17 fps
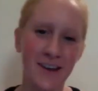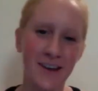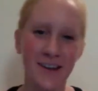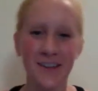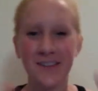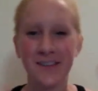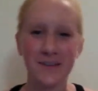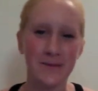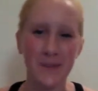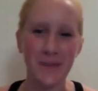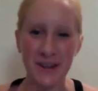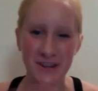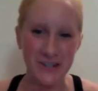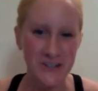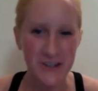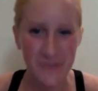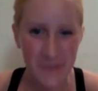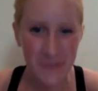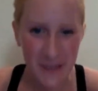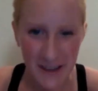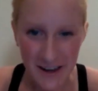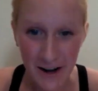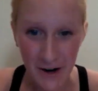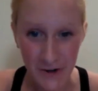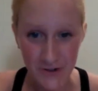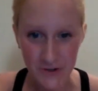the depiction of that
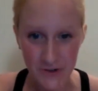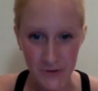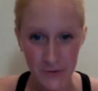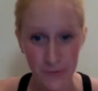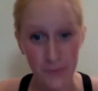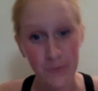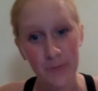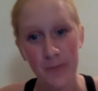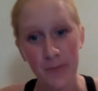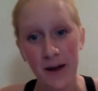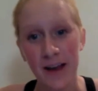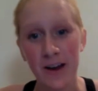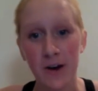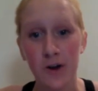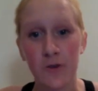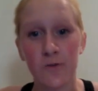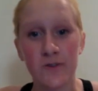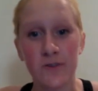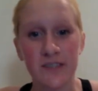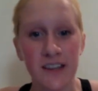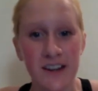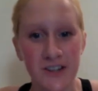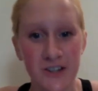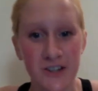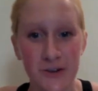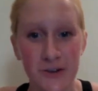character by her was
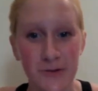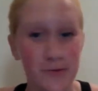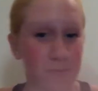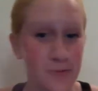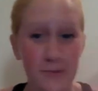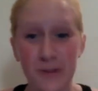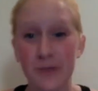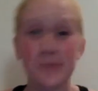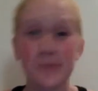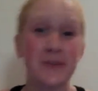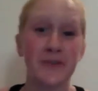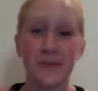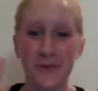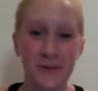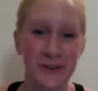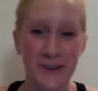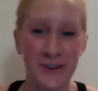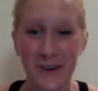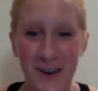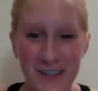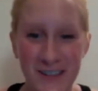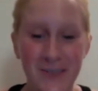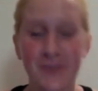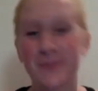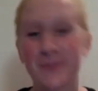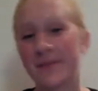actually really beautiful and
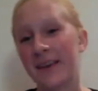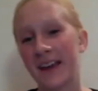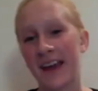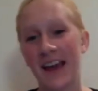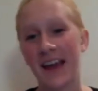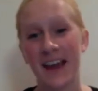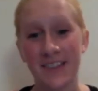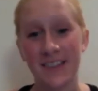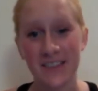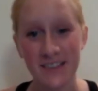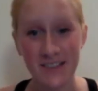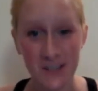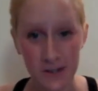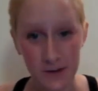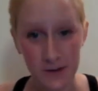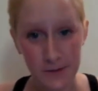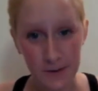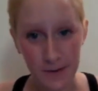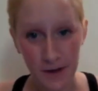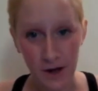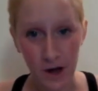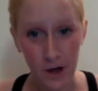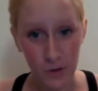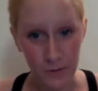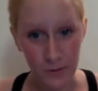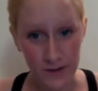awesome, and this is going to be my
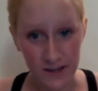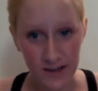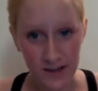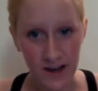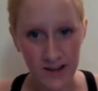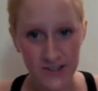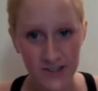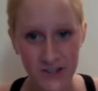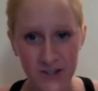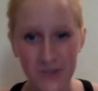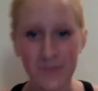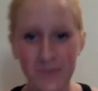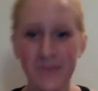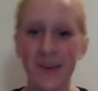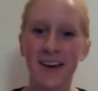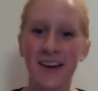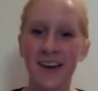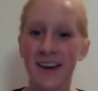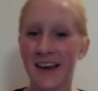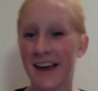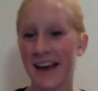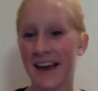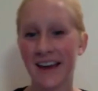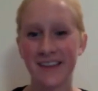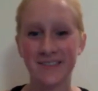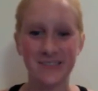Halloween costume.
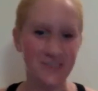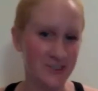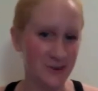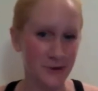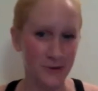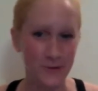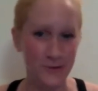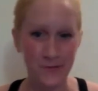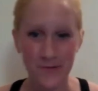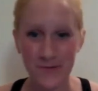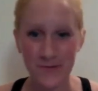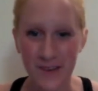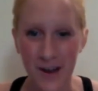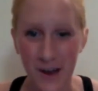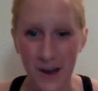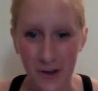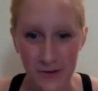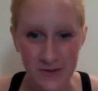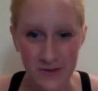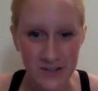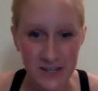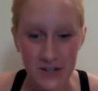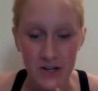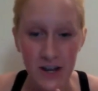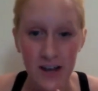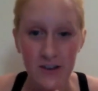And so I'll
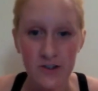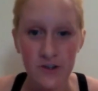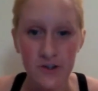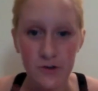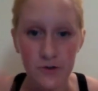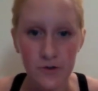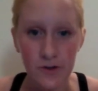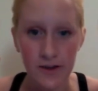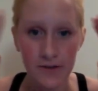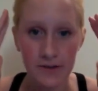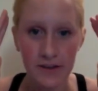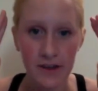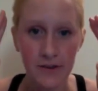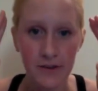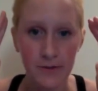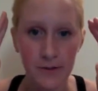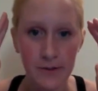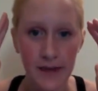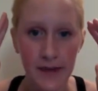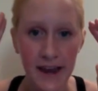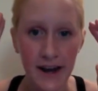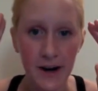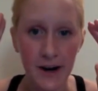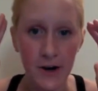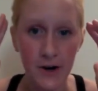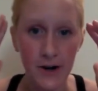teach you how to do everything from the
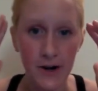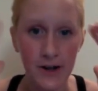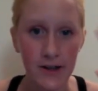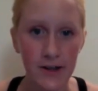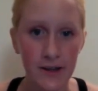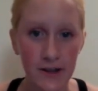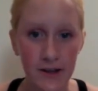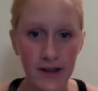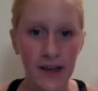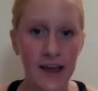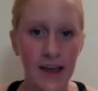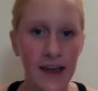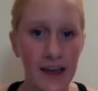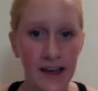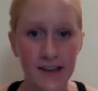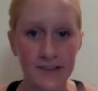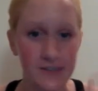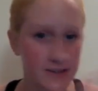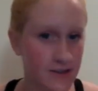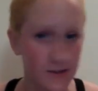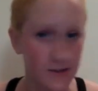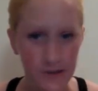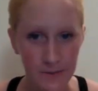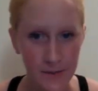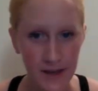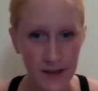hair and
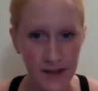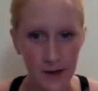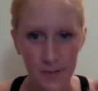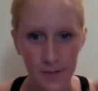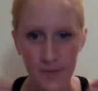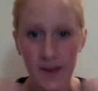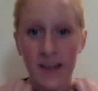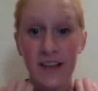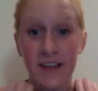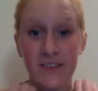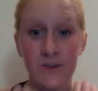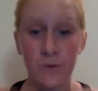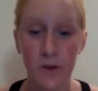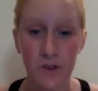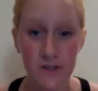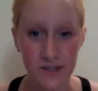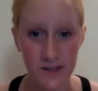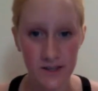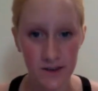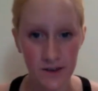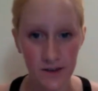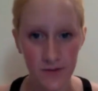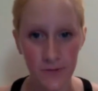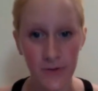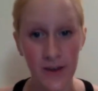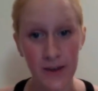the makeup as well as the
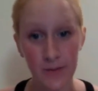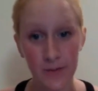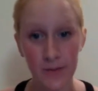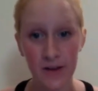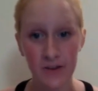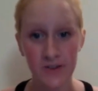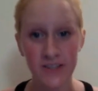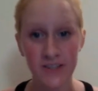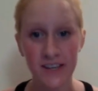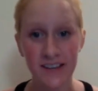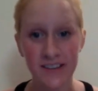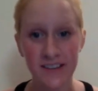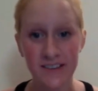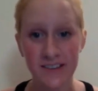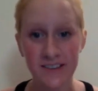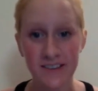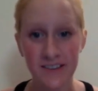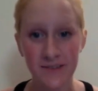fake piercings.